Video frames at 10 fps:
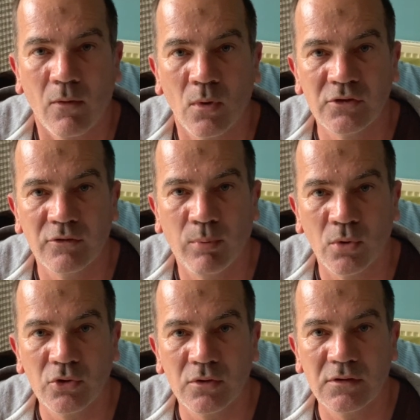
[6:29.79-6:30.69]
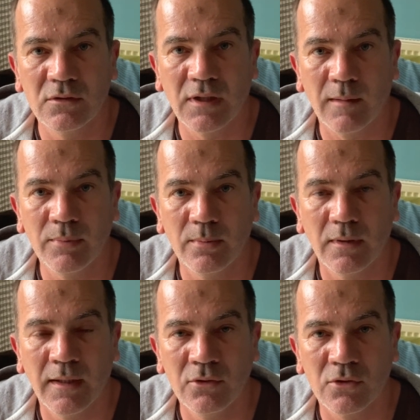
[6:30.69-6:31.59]
Once you've bought your tub
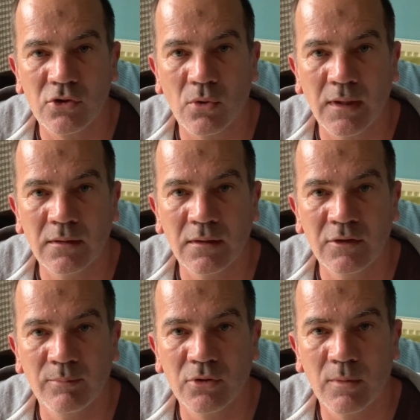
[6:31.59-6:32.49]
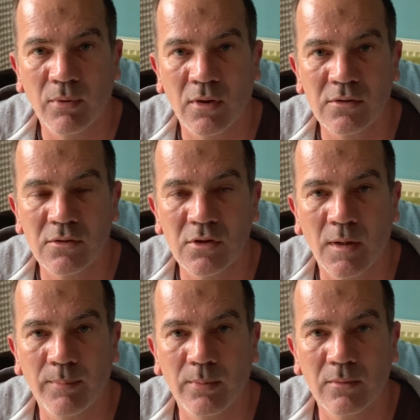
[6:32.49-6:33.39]
and your soil and you put your plants on
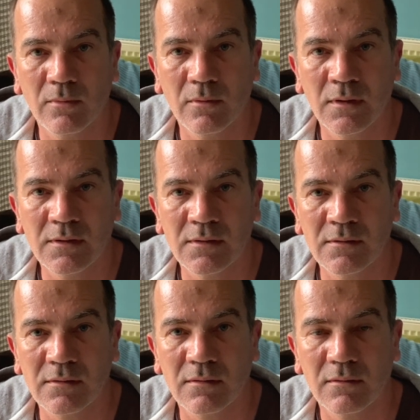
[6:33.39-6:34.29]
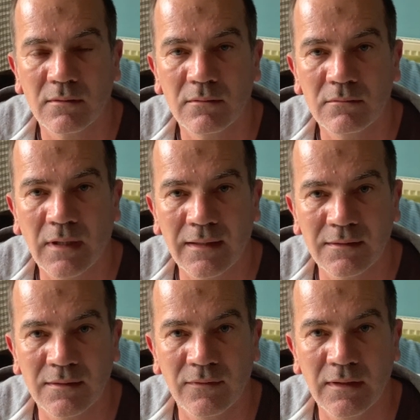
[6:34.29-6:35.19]
top, it is
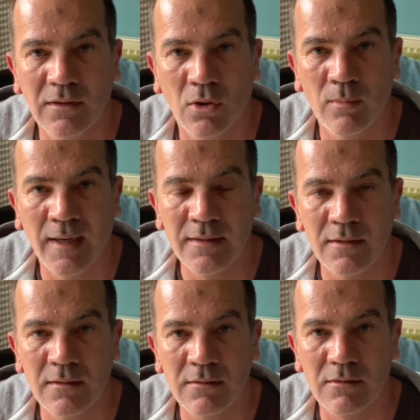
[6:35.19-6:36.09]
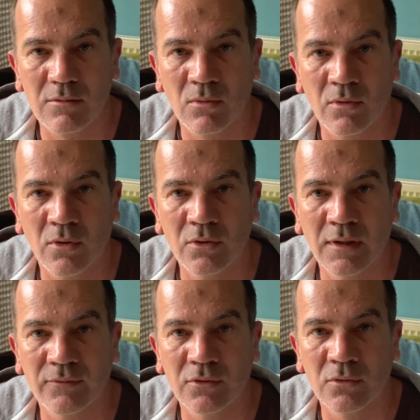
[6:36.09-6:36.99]
relatively low maintenance, although you
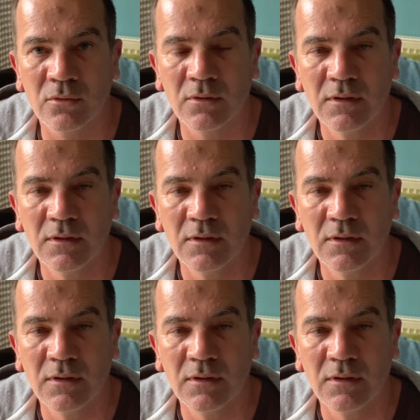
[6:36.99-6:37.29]
have to